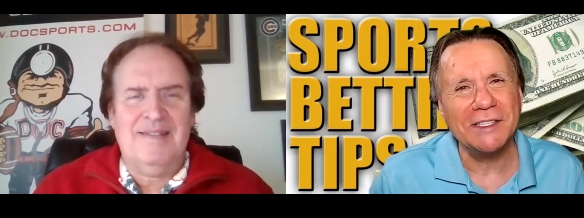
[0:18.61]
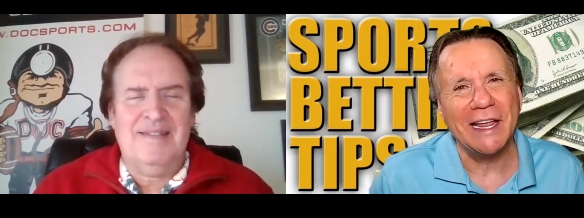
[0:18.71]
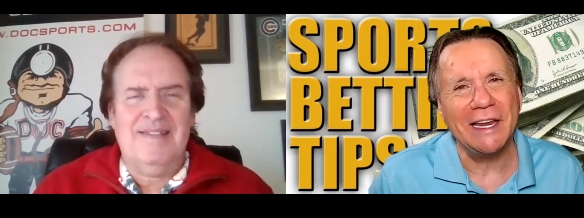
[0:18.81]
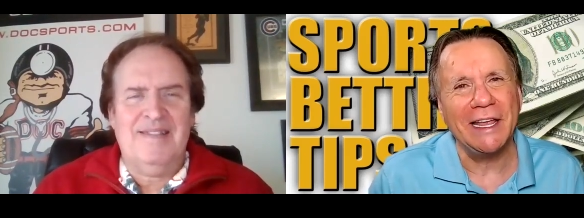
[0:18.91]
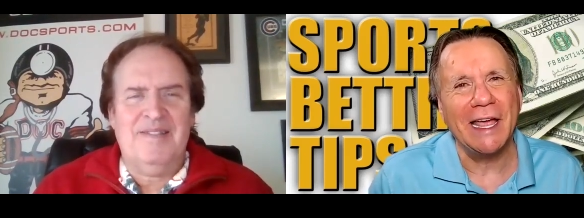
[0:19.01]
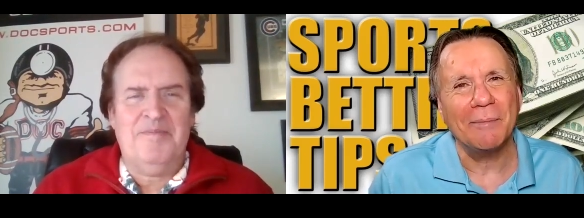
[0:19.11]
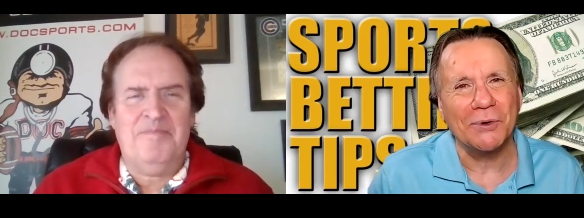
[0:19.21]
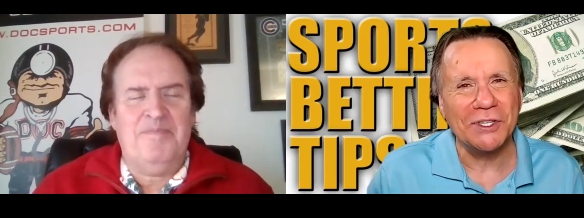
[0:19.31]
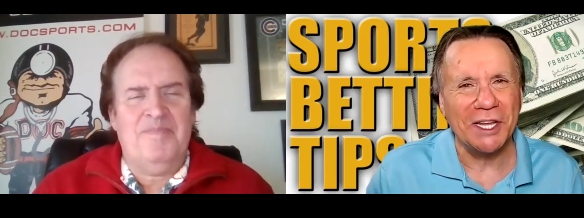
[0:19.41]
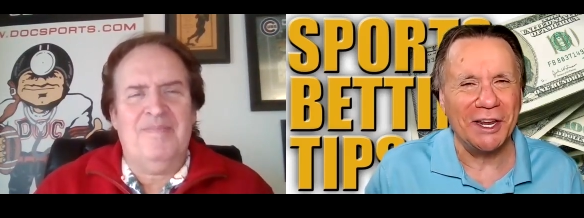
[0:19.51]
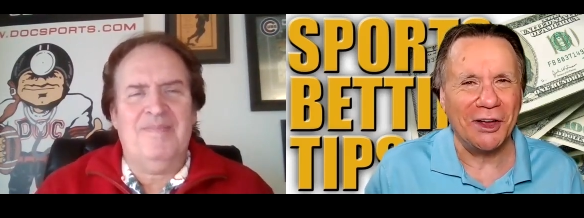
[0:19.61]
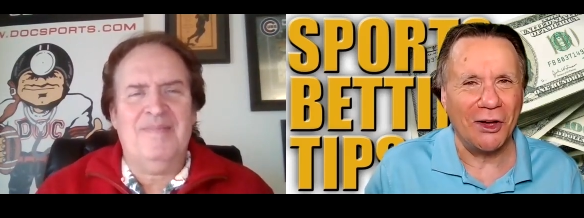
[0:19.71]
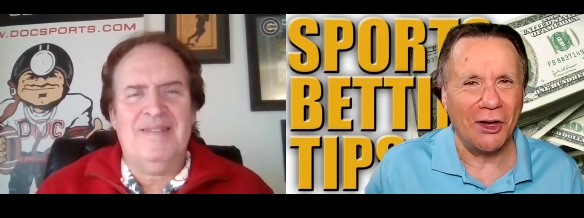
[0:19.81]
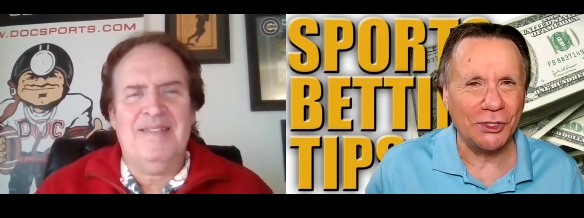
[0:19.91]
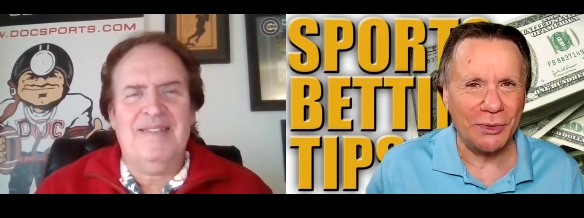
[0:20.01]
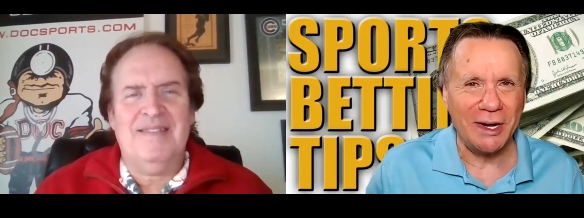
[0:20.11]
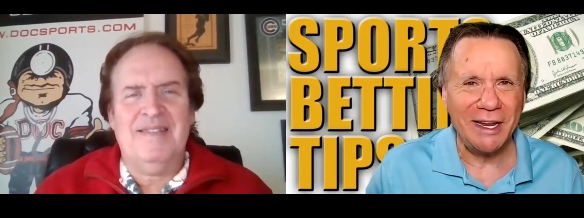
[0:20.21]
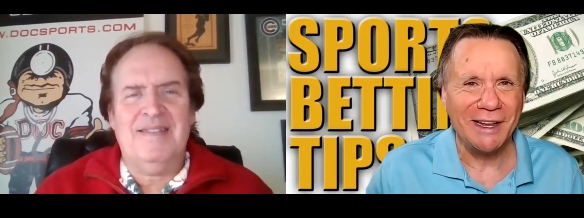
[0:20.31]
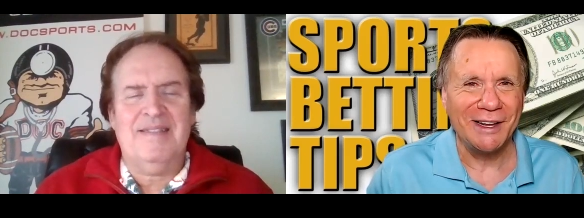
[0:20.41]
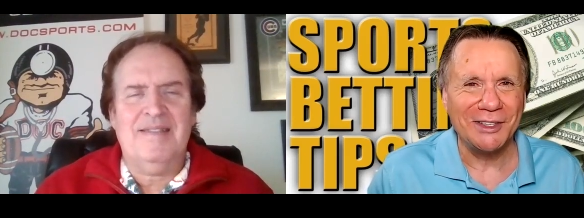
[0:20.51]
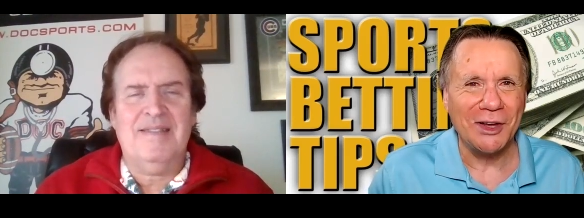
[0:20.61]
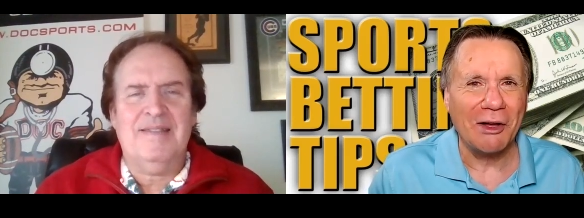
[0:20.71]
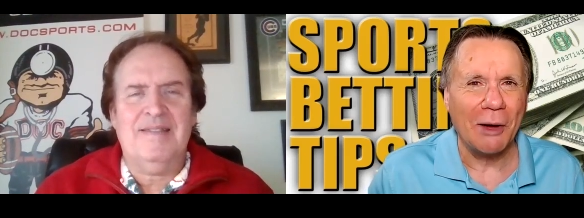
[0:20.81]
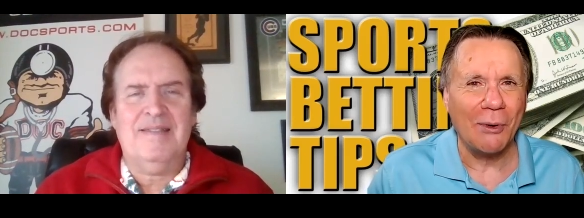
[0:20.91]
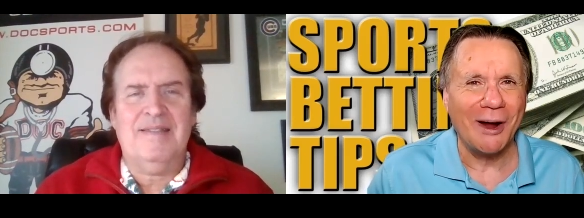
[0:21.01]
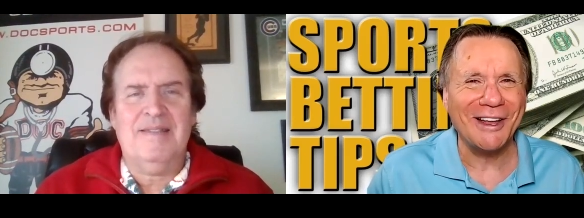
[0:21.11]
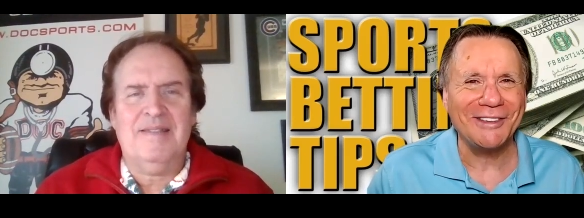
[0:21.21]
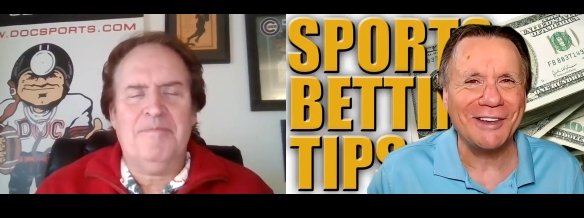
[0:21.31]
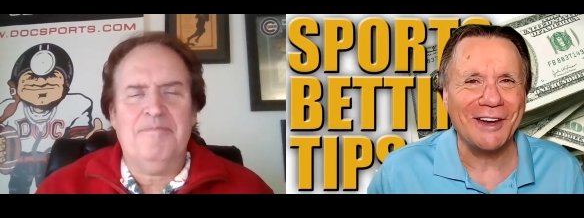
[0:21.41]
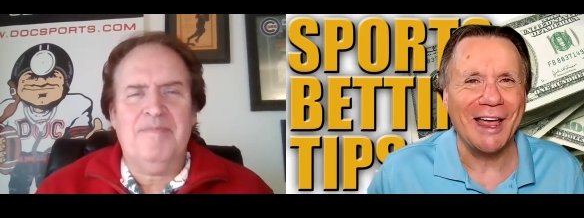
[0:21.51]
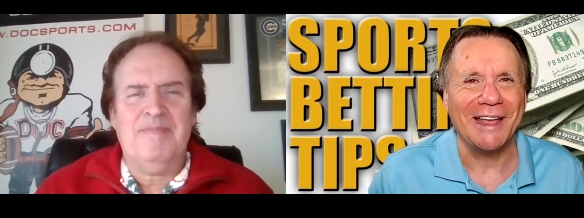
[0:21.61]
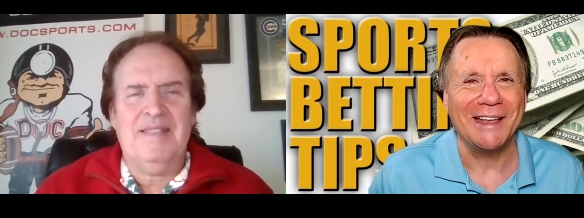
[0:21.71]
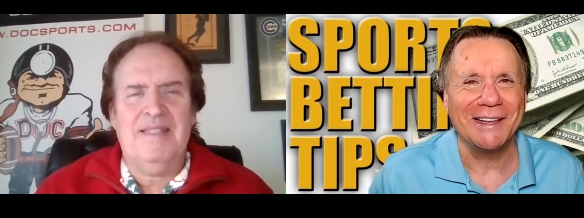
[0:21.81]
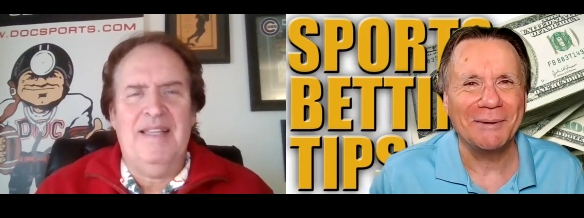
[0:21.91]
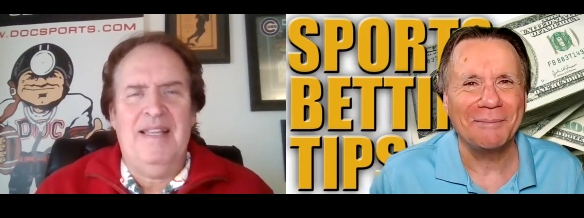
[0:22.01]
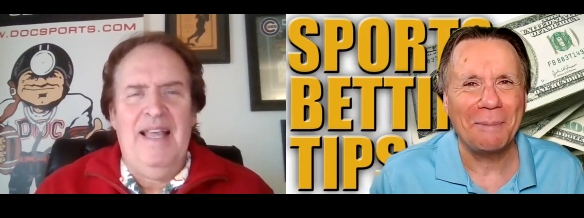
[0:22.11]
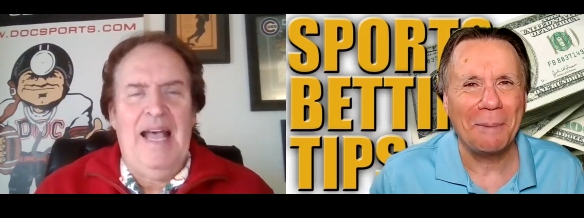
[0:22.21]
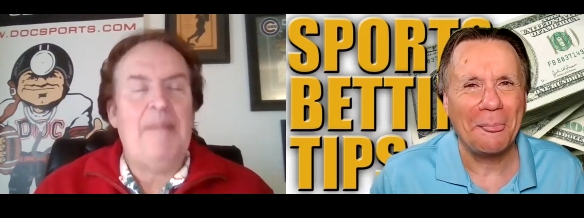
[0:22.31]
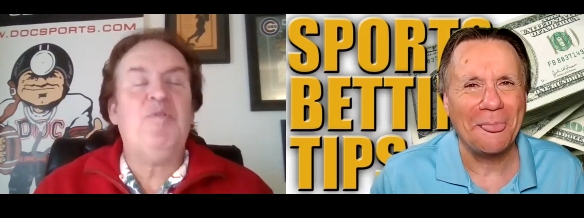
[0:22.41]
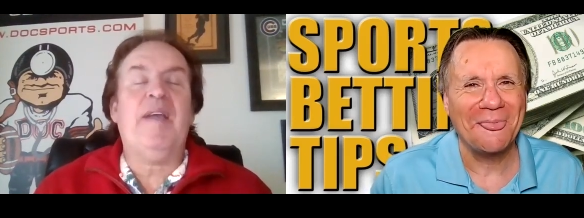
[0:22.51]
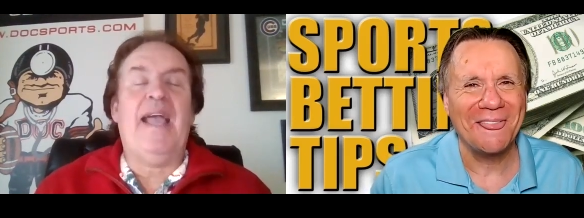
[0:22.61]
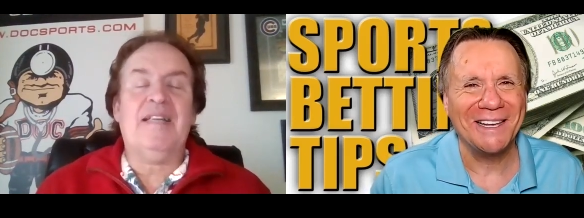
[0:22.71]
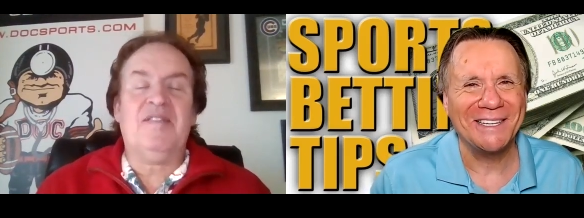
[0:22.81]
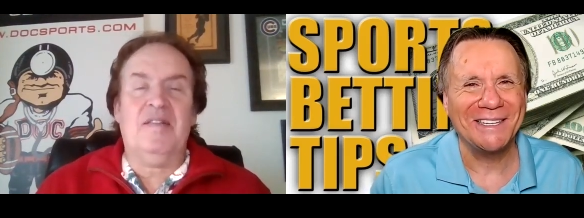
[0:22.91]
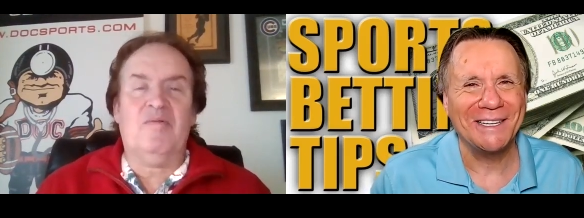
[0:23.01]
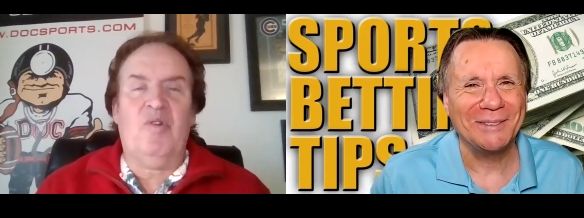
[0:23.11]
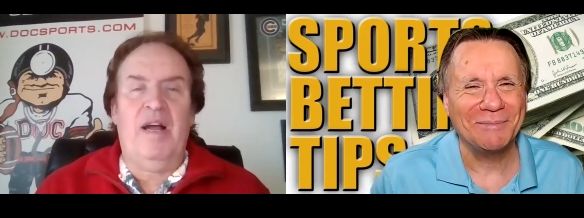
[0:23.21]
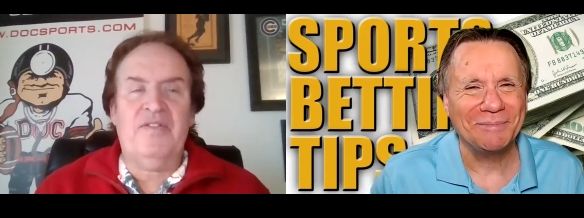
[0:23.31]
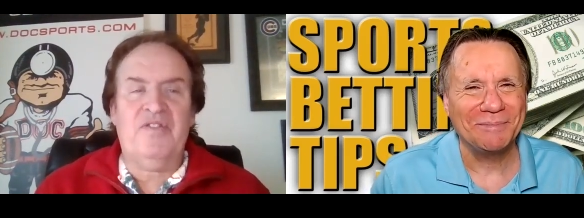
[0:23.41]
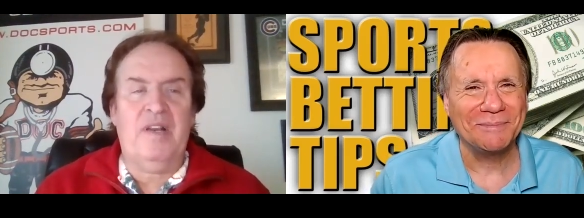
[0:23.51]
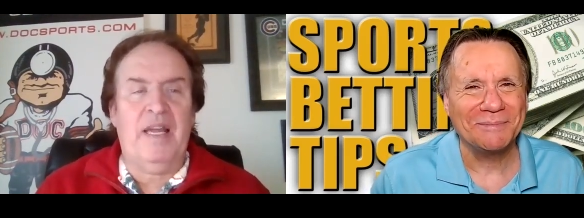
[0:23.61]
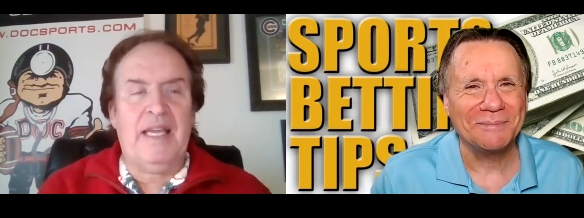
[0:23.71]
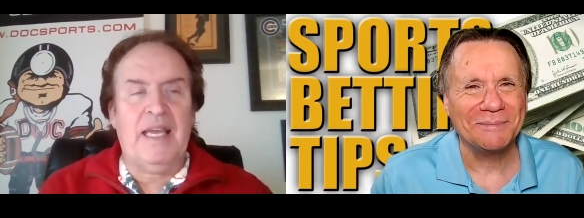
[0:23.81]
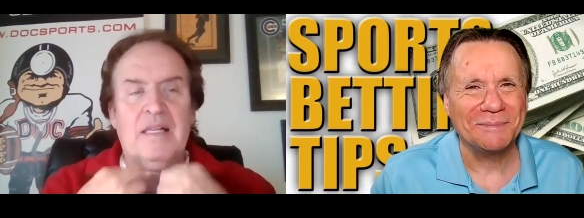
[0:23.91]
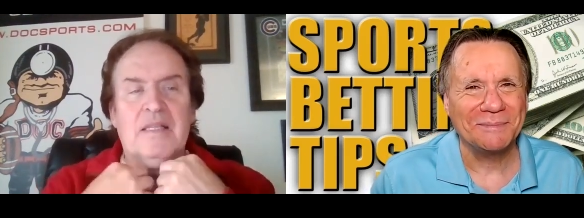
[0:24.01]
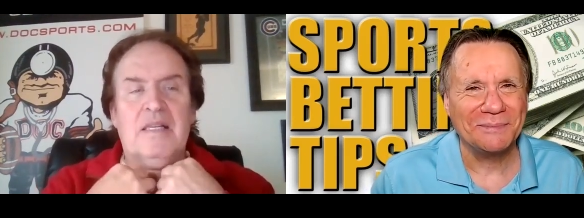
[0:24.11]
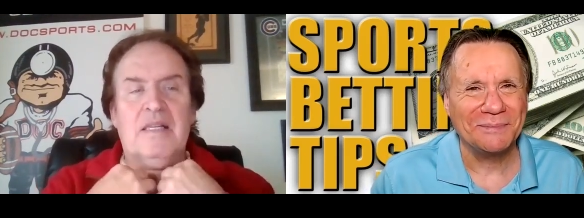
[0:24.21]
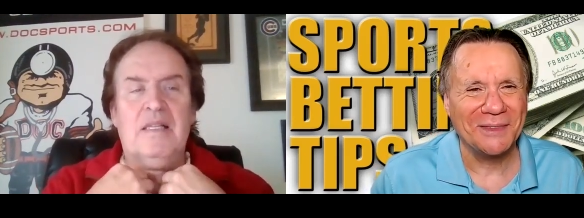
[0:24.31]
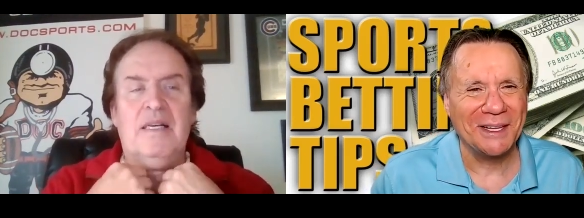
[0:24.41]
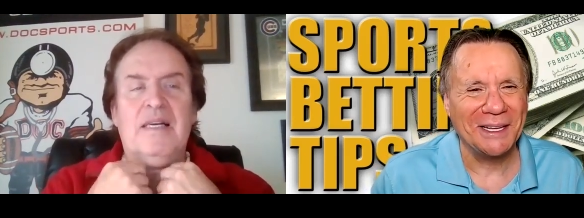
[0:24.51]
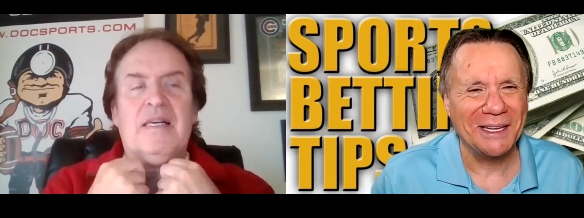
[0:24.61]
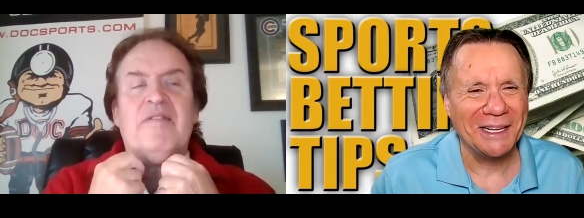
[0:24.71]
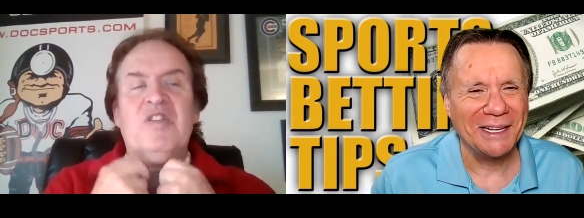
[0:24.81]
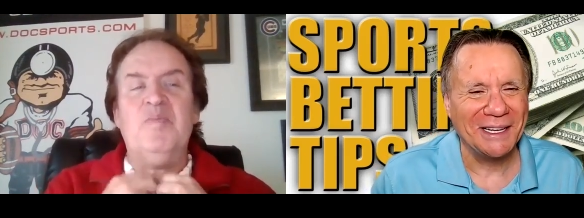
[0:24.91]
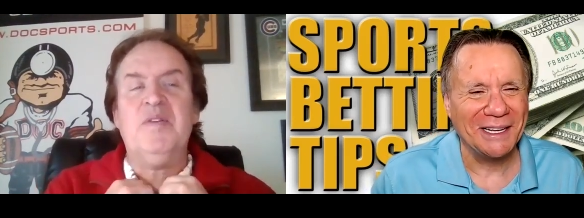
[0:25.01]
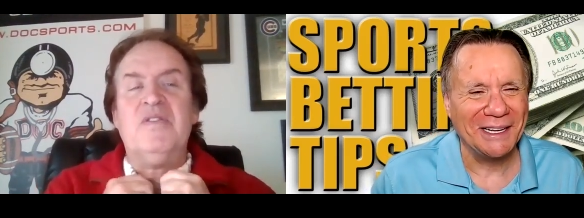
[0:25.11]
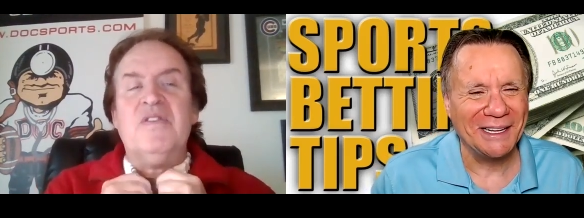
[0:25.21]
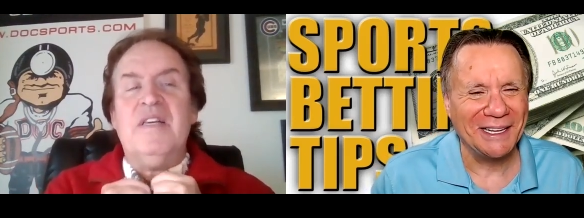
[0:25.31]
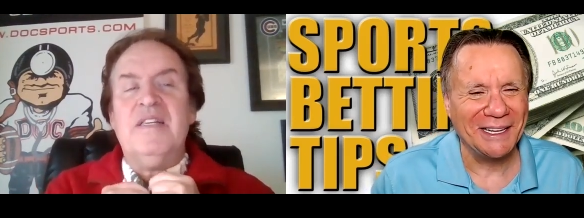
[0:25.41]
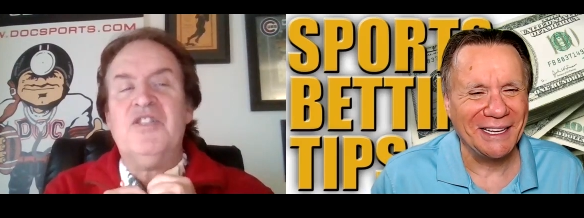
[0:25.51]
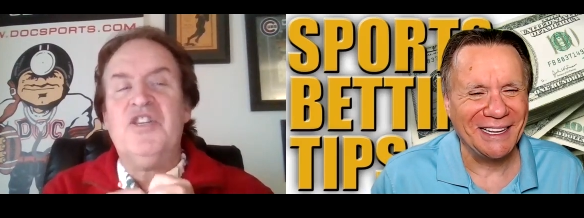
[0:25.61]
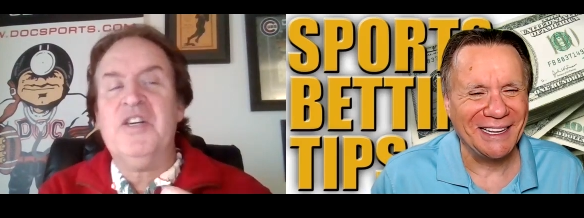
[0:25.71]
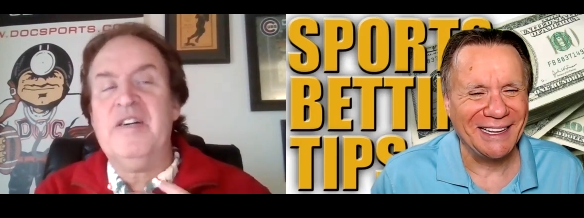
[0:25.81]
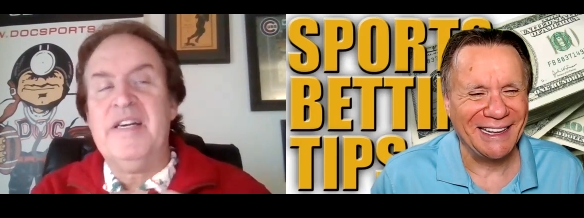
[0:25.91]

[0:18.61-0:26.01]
Speaker 1: handicappers in the country. Doug, how are you today?
Speaker 2: I'm doing excellent, Ross, and I got a little uh, Christmas uh, cheer